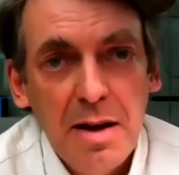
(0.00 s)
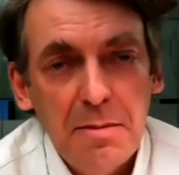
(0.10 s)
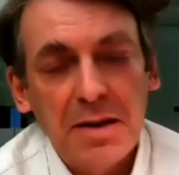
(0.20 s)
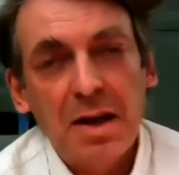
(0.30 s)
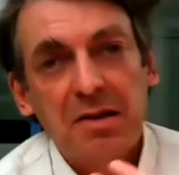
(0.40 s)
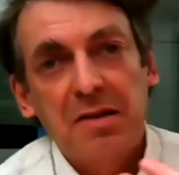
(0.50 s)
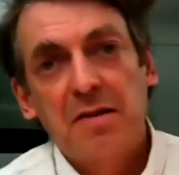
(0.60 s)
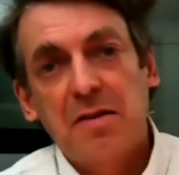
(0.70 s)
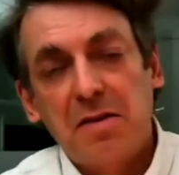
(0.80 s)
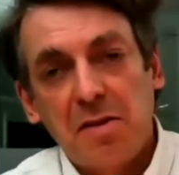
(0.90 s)
but has
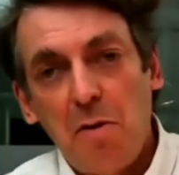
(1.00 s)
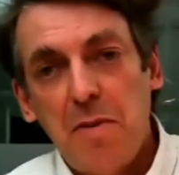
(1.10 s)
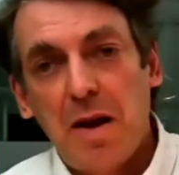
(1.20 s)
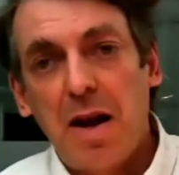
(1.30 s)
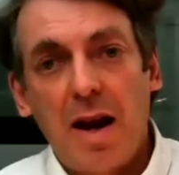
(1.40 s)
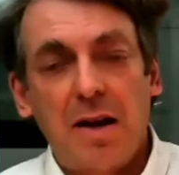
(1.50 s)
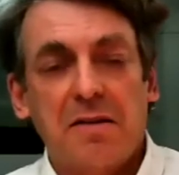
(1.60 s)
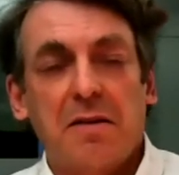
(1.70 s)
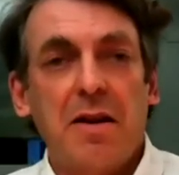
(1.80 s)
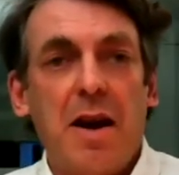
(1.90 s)
so many
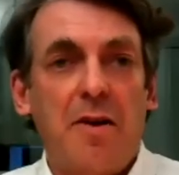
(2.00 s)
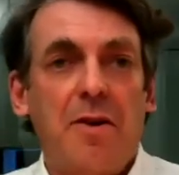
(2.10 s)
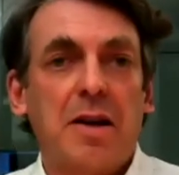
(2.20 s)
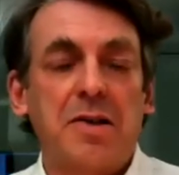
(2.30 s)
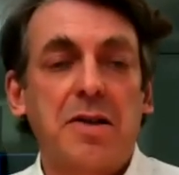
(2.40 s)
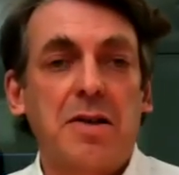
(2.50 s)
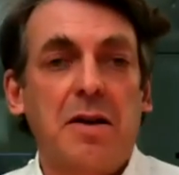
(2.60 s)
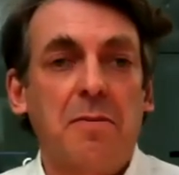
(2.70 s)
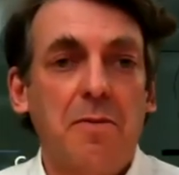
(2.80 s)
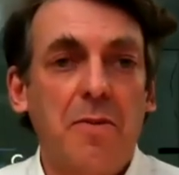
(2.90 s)
other areas
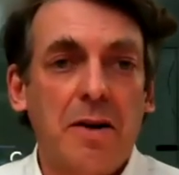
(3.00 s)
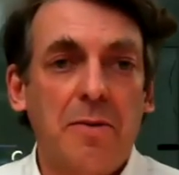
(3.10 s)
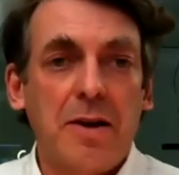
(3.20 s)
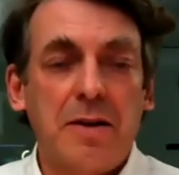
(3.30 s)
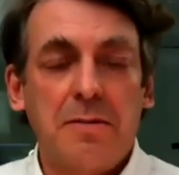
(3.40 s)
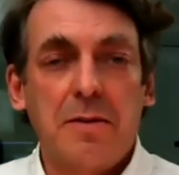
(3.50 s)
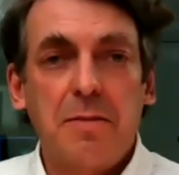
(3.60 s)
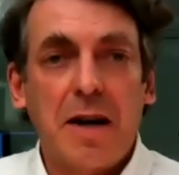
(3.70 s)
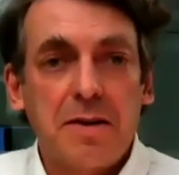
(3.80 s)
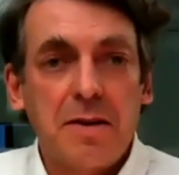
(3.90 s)
where it
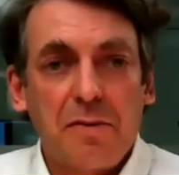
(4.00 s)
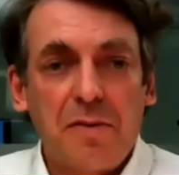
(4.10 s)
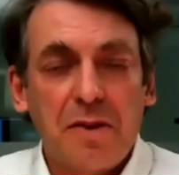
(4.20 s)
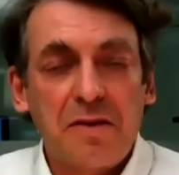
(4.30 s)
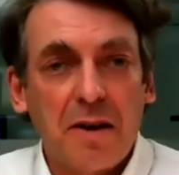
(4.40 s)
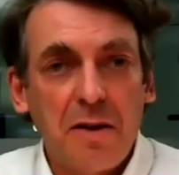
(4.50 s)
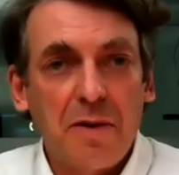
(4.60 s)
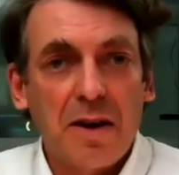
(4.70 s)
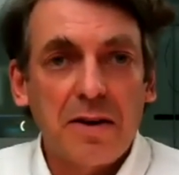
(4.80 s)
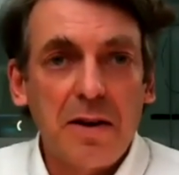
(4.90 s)
might have a
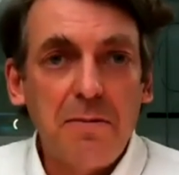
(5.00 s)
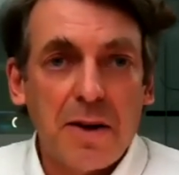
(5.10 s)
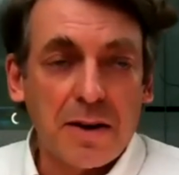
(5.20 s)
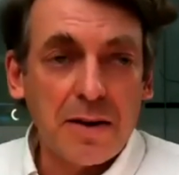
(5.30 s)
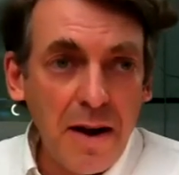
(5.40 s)
significant impact.